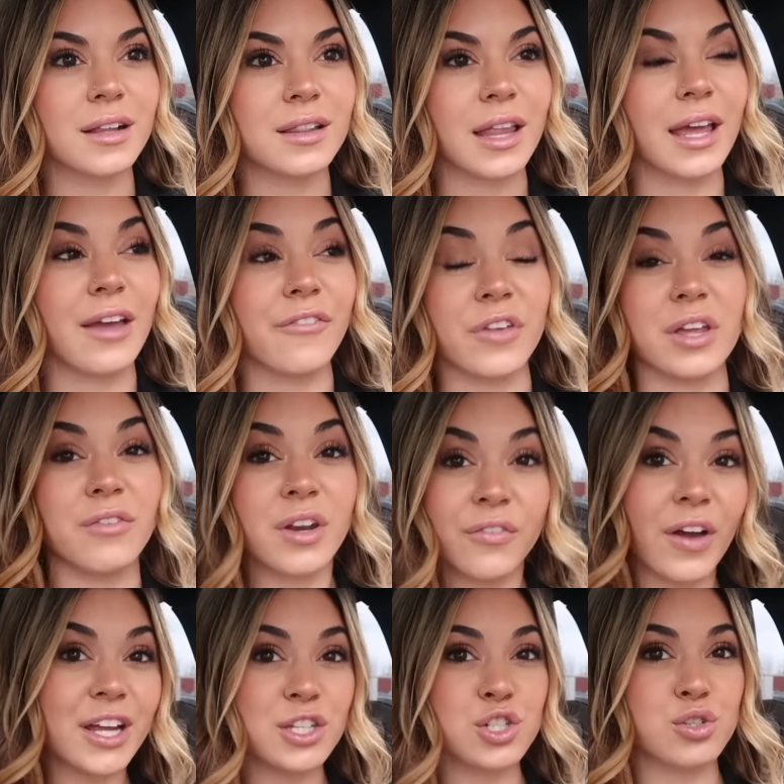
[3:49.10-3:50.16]
Like, even if
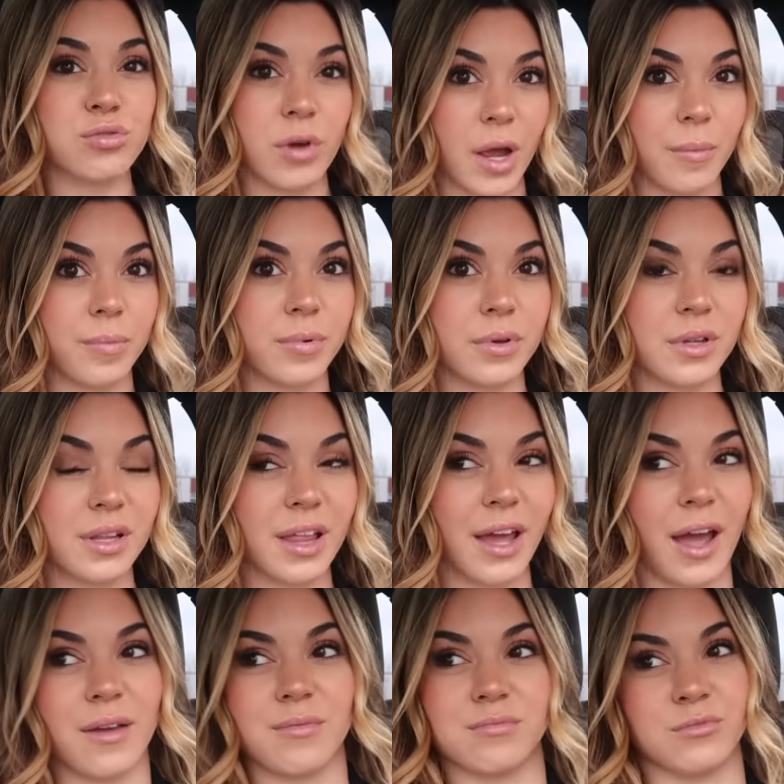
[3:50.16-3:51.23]
I trip,
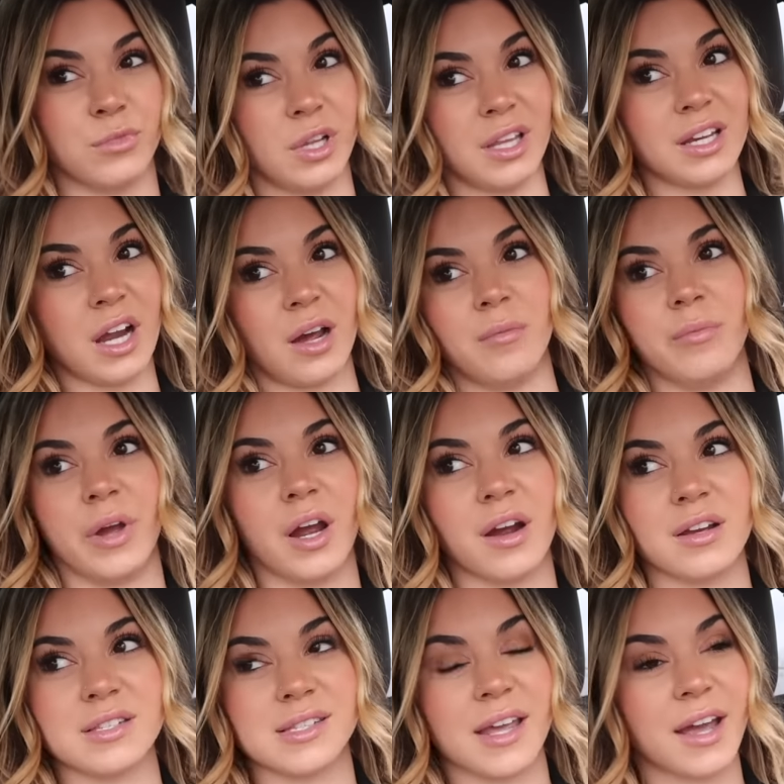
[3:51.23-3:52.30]
like, I'm really not
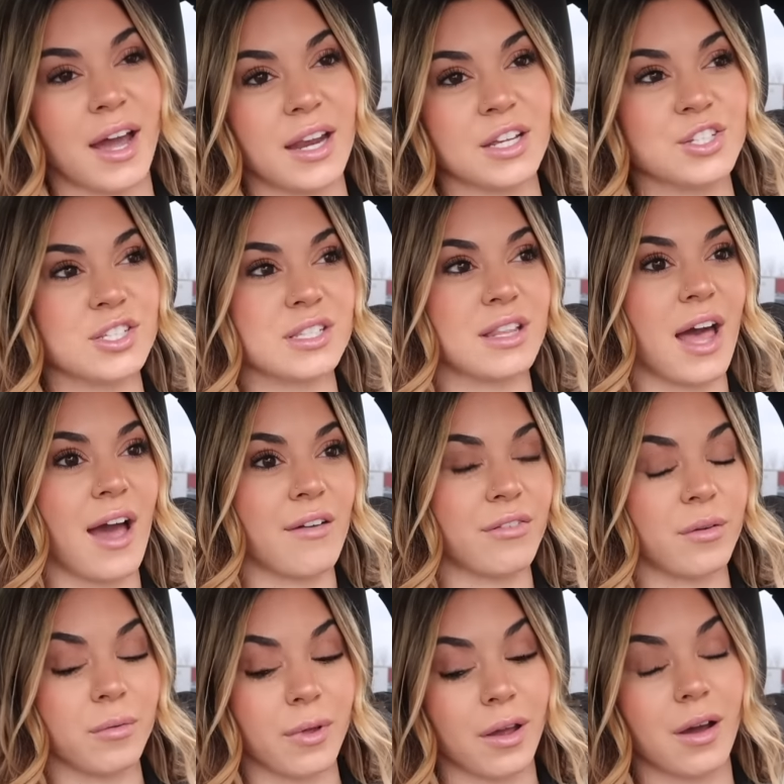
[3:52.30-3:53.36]
embarrassed. I kind of just laugh.
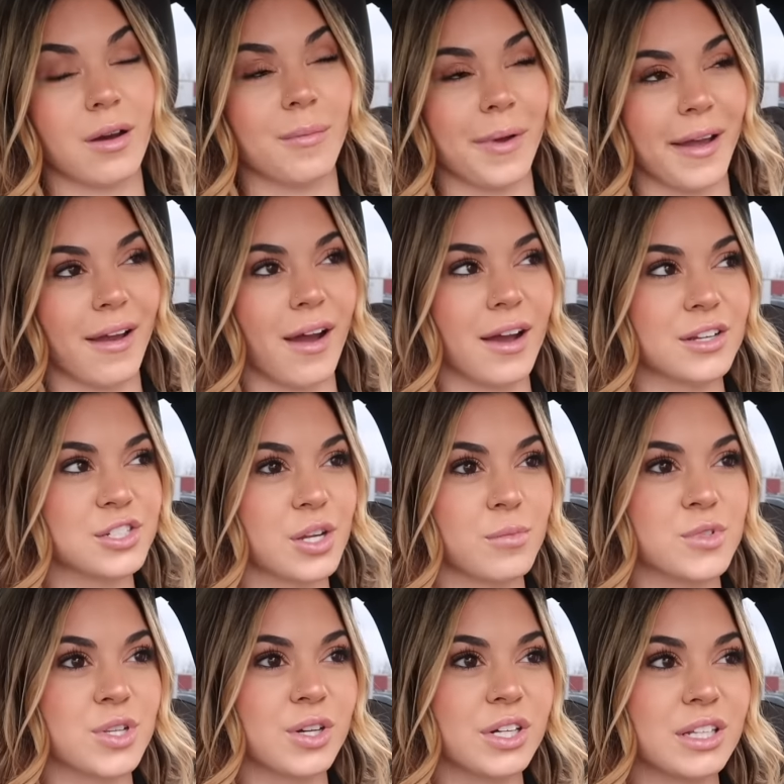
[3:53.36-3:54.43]
I'm like, oh my gosh,
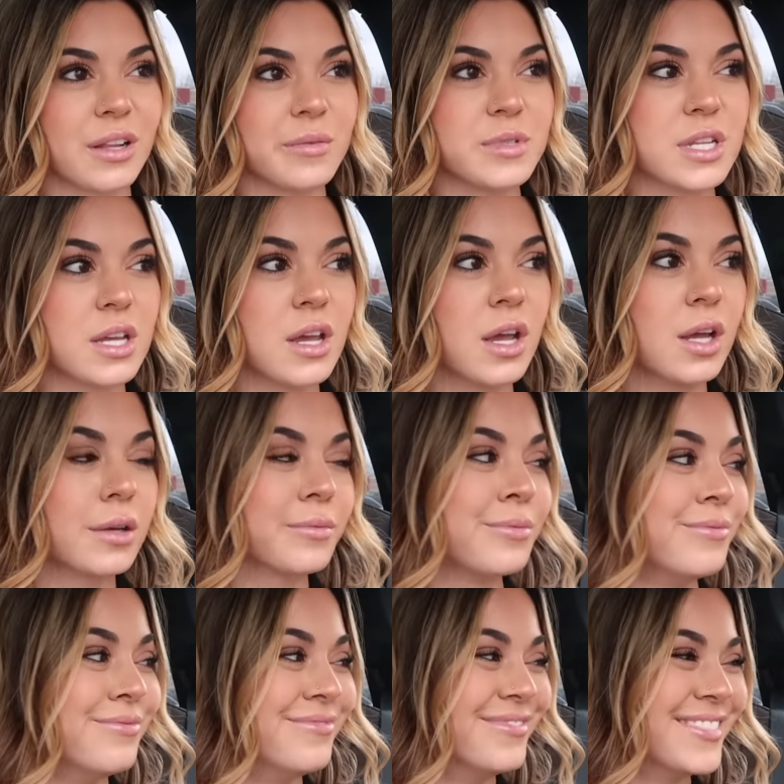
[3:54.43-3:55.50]
I'm so clumsy.
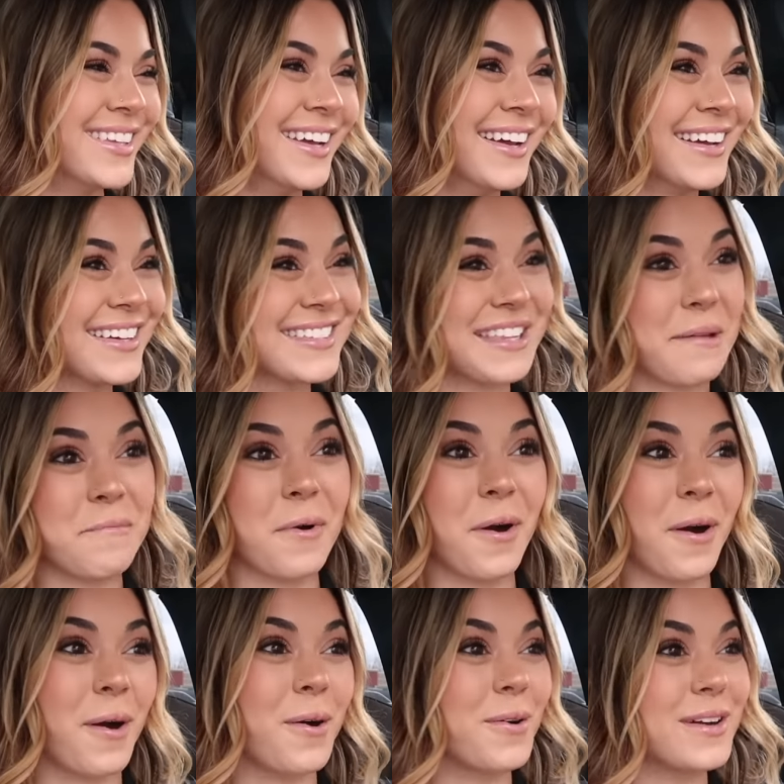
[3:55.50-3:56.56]
Because I'm
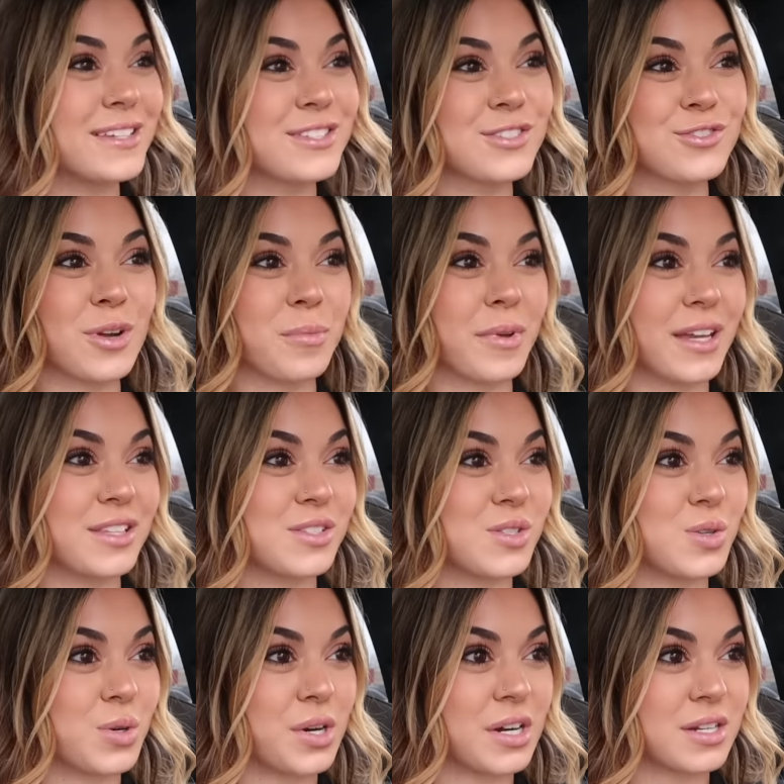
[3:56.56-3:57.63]
always tripping in
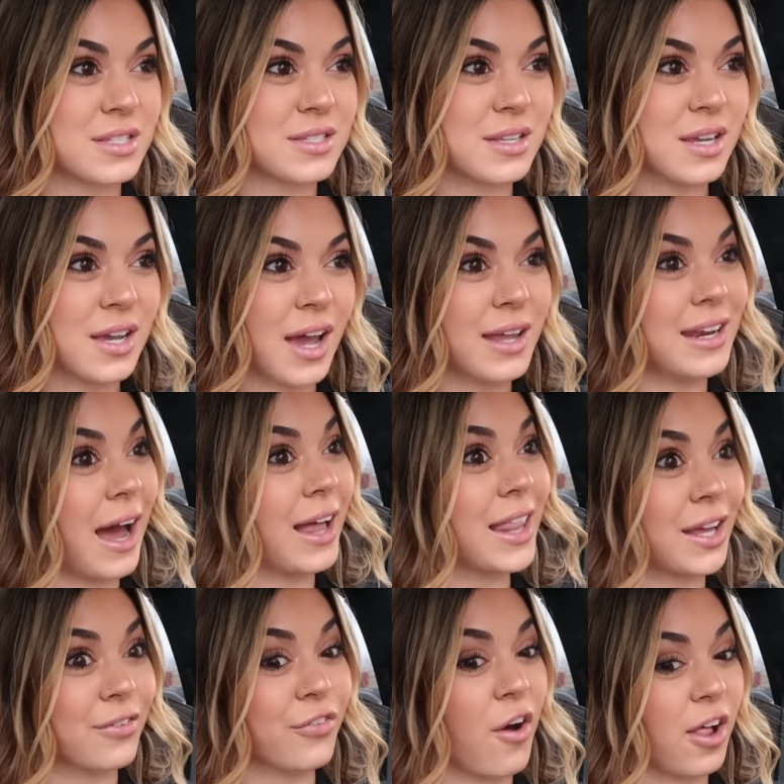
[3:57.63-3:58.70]
stores. Not,
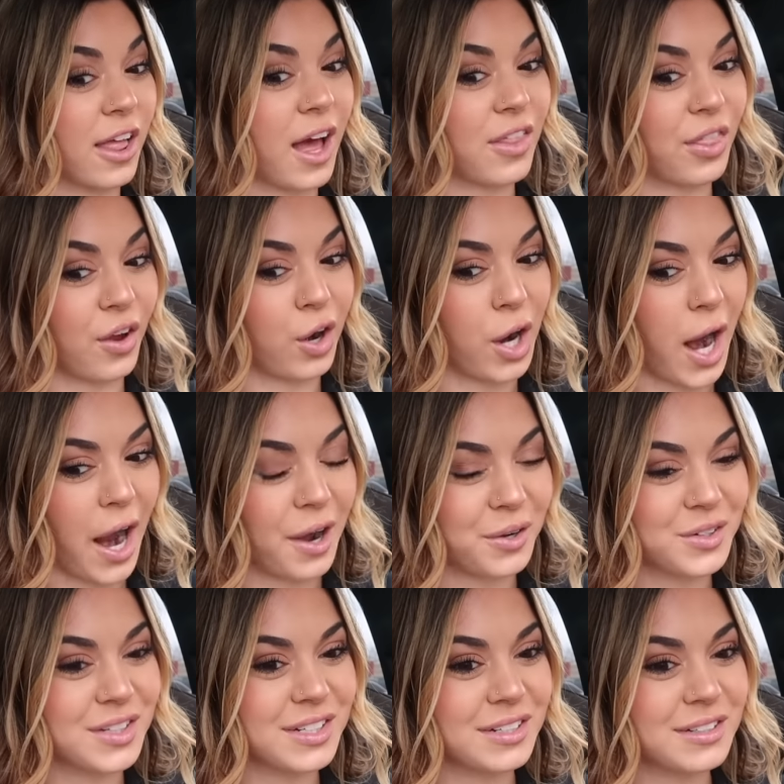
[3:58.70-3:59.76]
like, falling on the
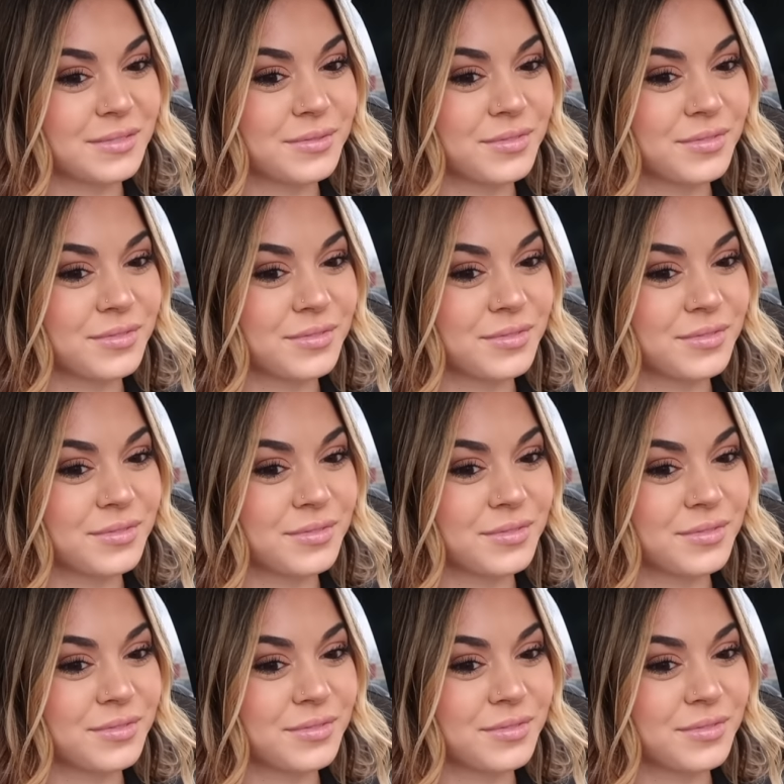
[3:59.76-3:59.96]
ground.